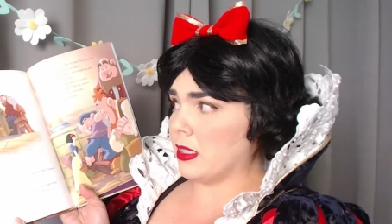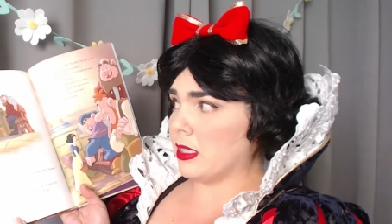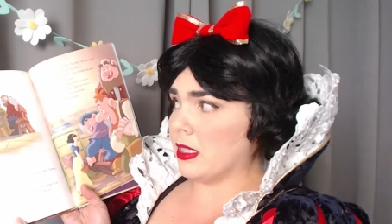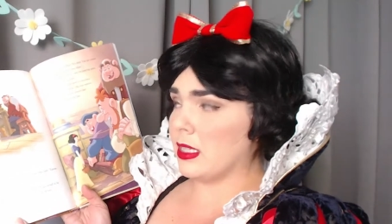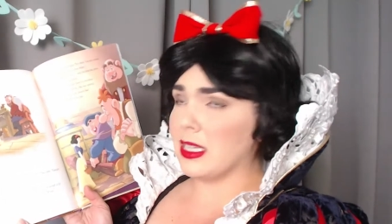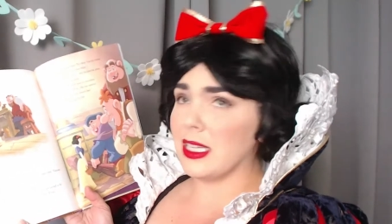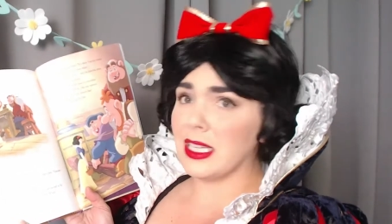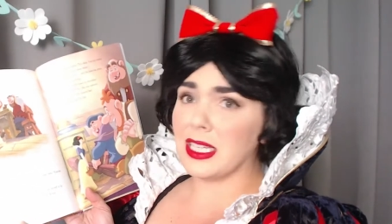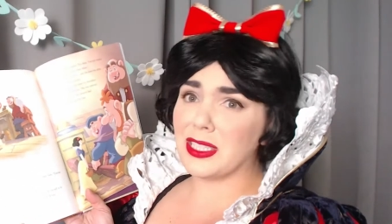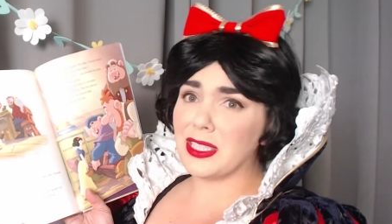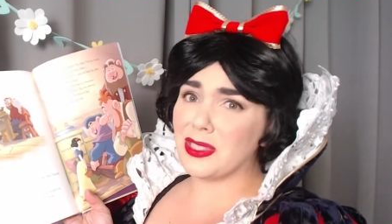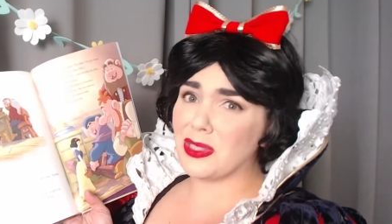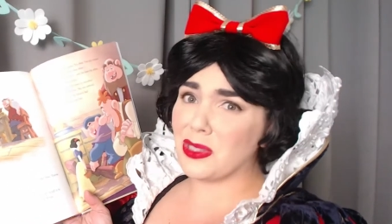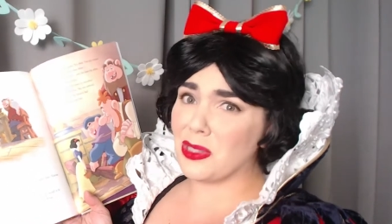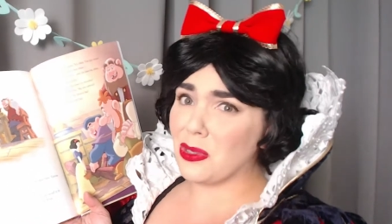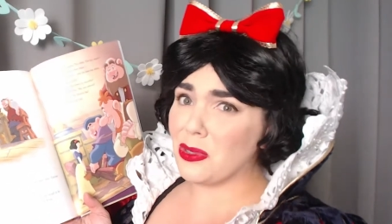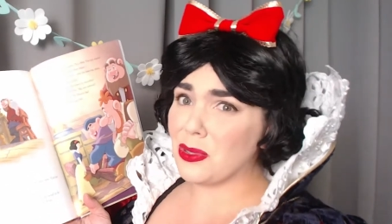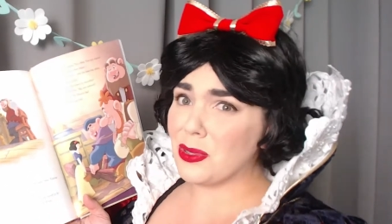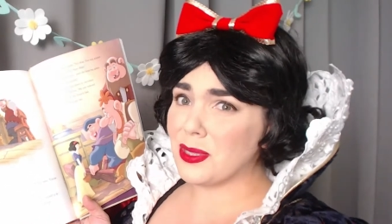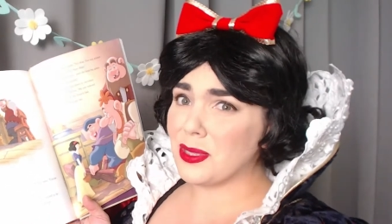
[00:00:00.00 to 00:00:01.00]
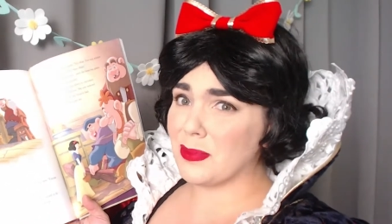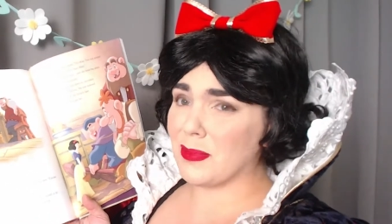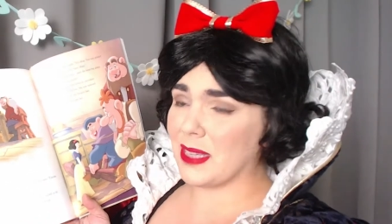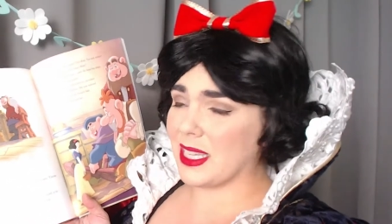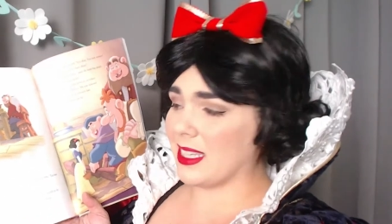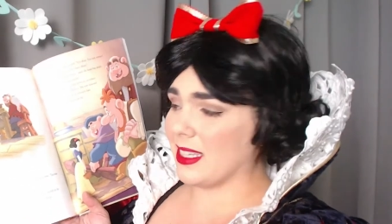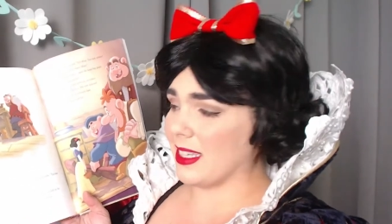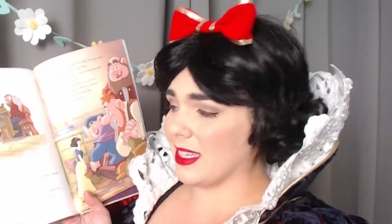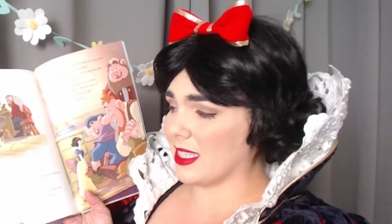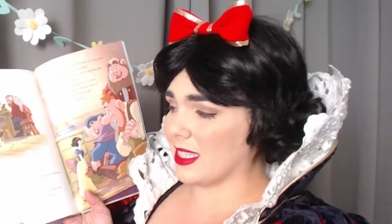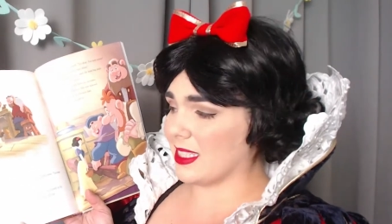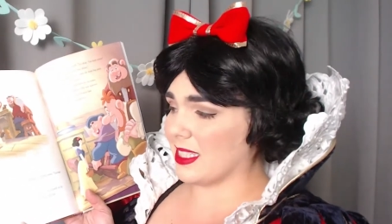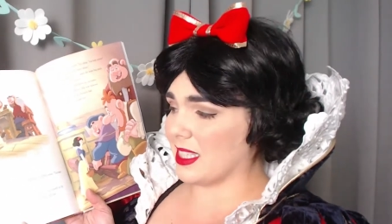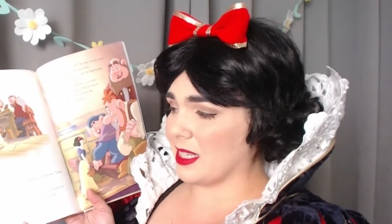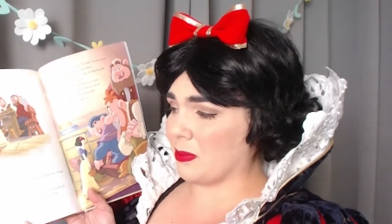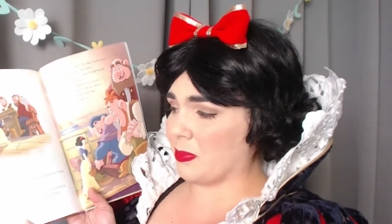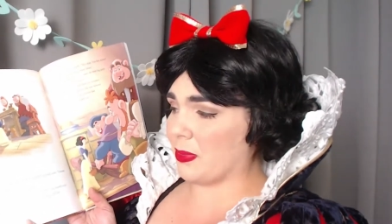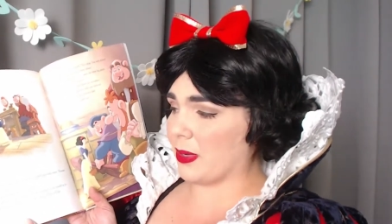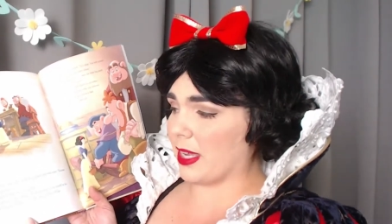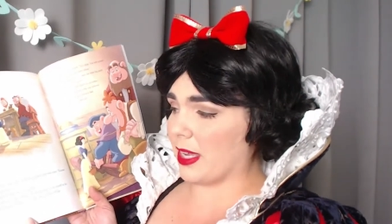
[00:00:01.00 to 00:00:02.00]
"Excuse me," I said
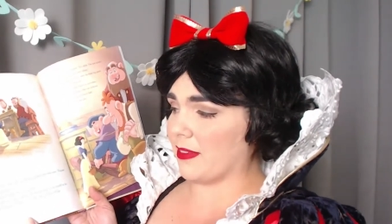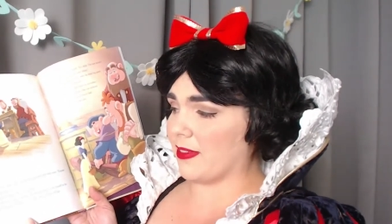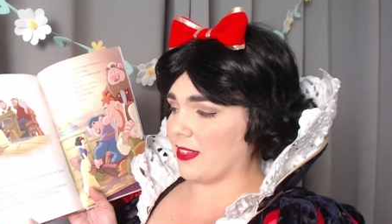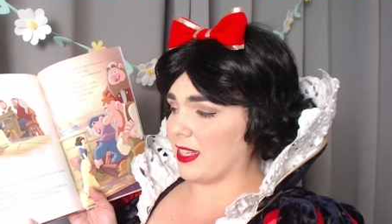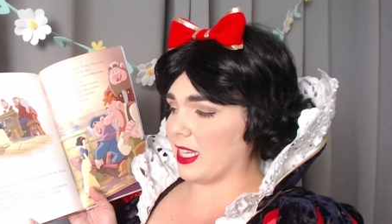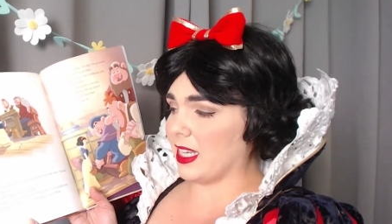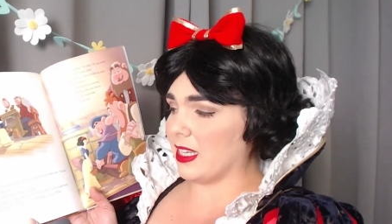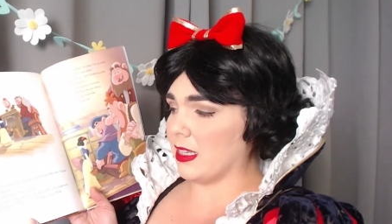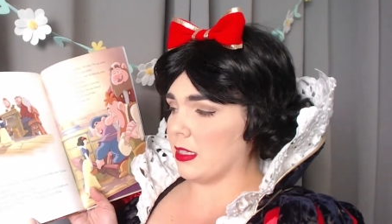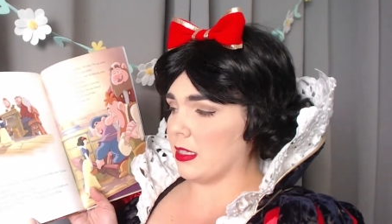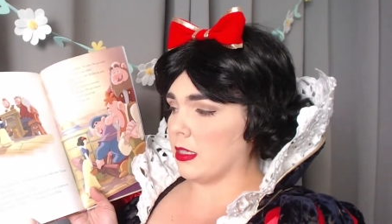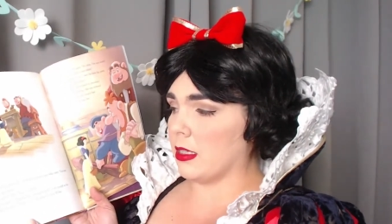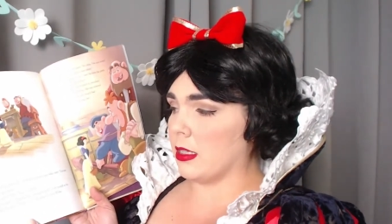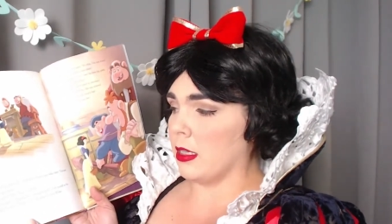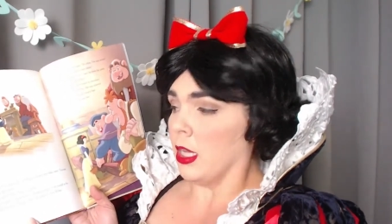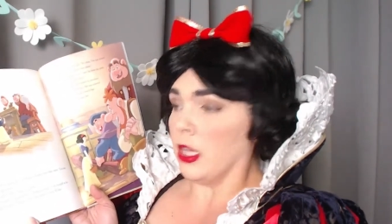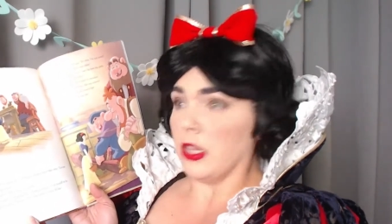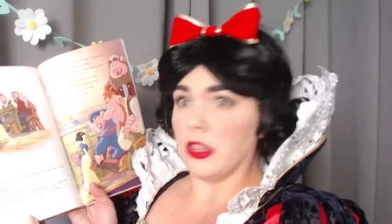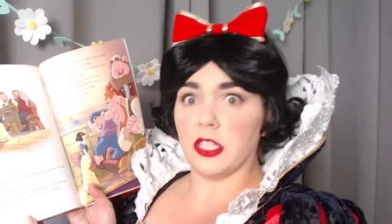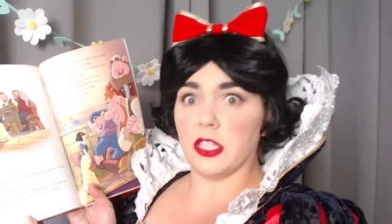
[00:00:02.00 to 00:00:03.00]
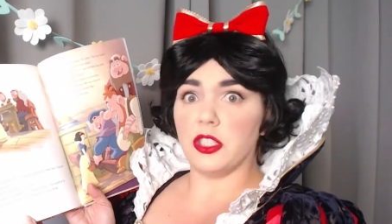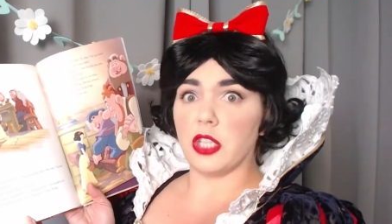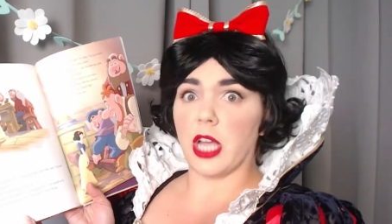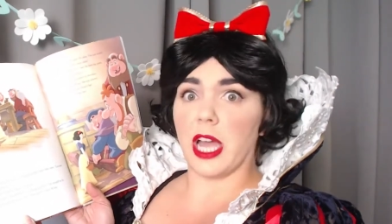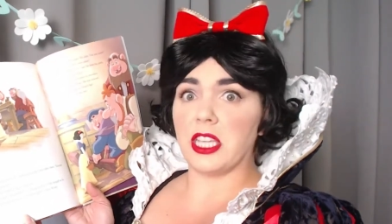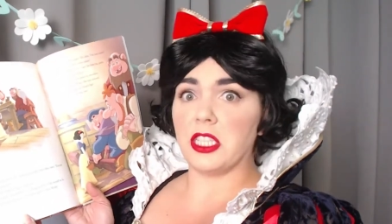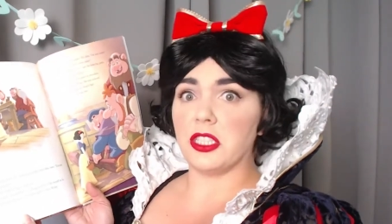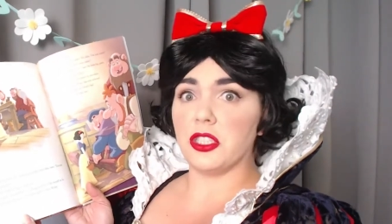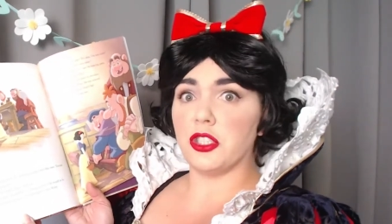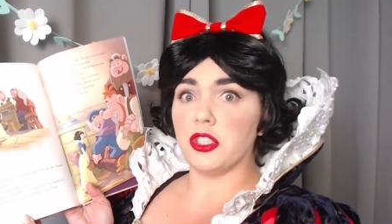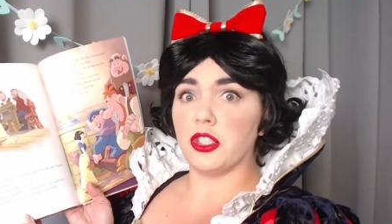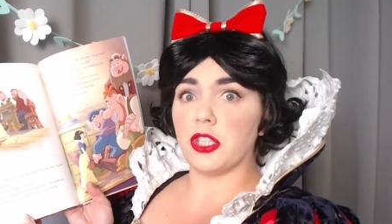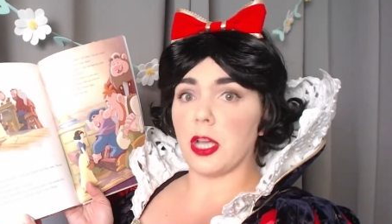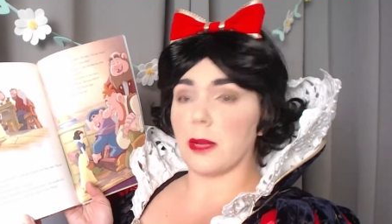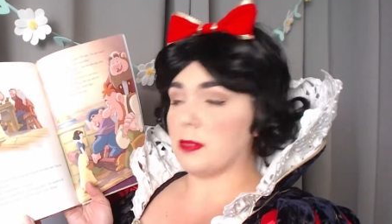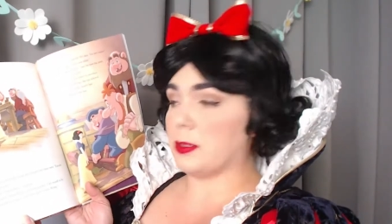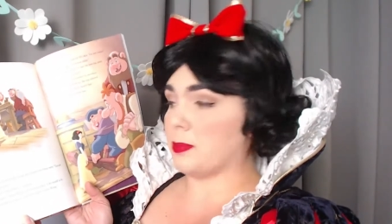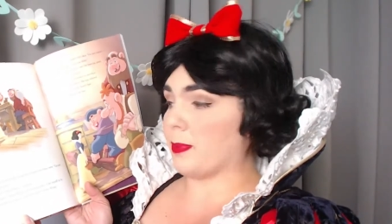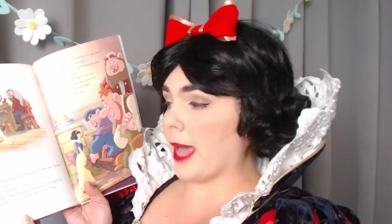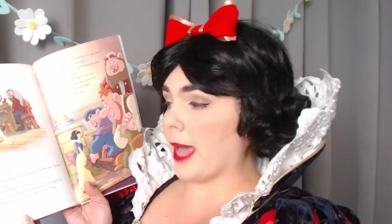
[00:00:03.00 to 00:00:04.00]
bravely. The giants jumped
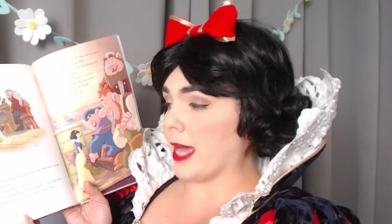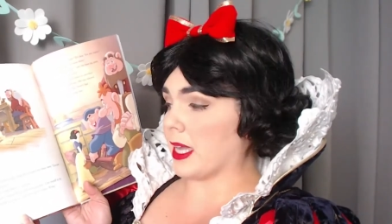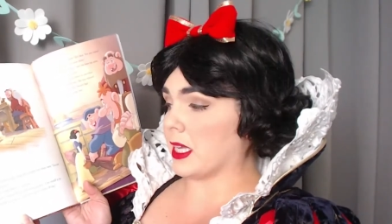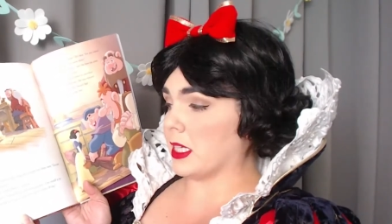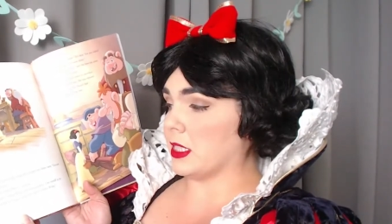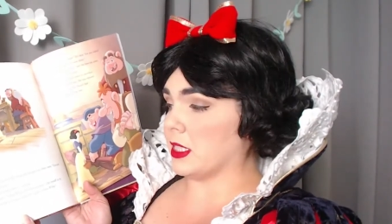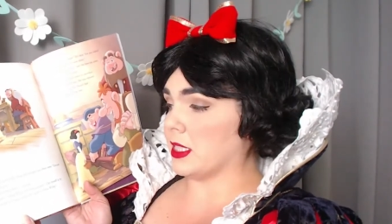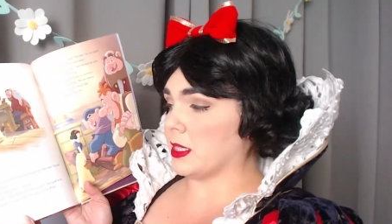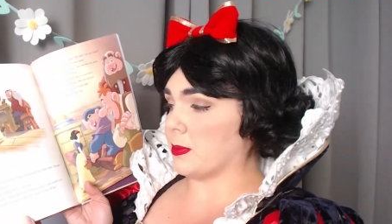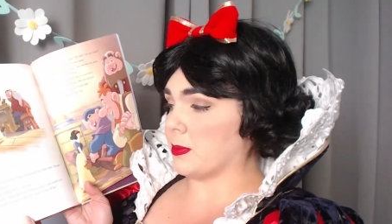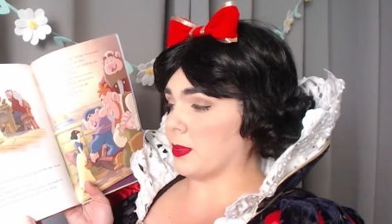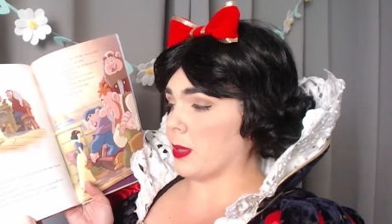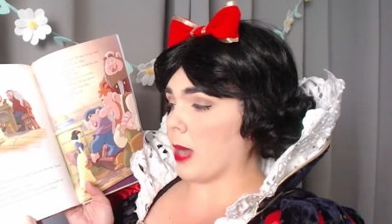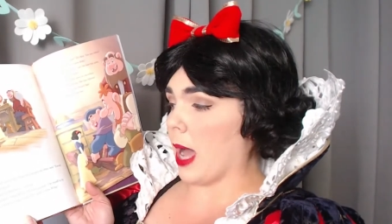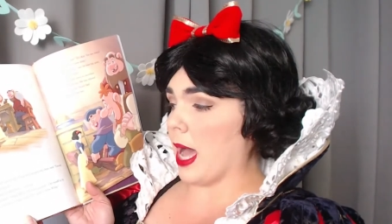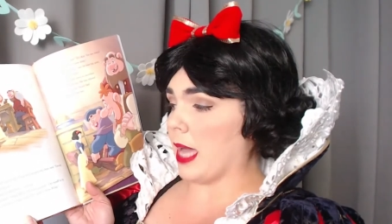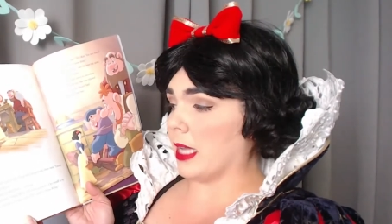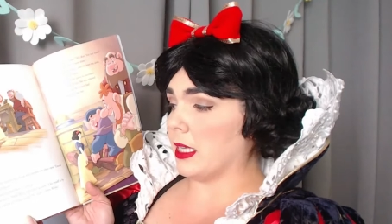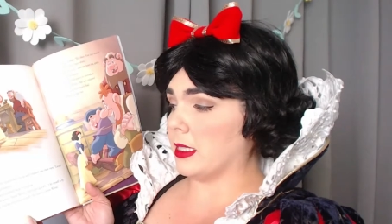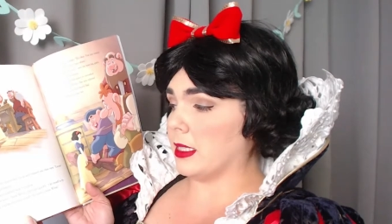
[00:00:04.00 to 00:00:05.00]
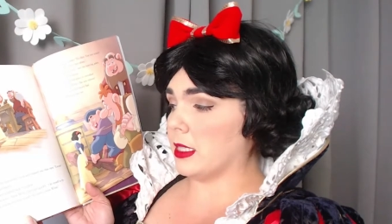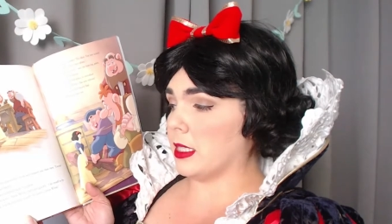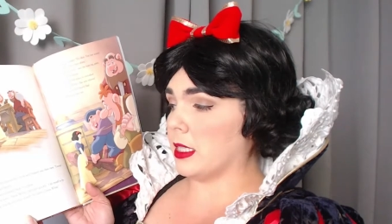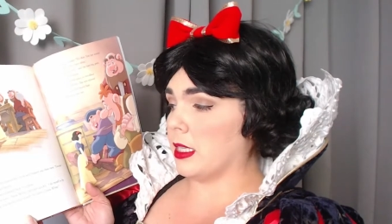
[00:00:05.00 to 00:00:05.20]
back in surprise.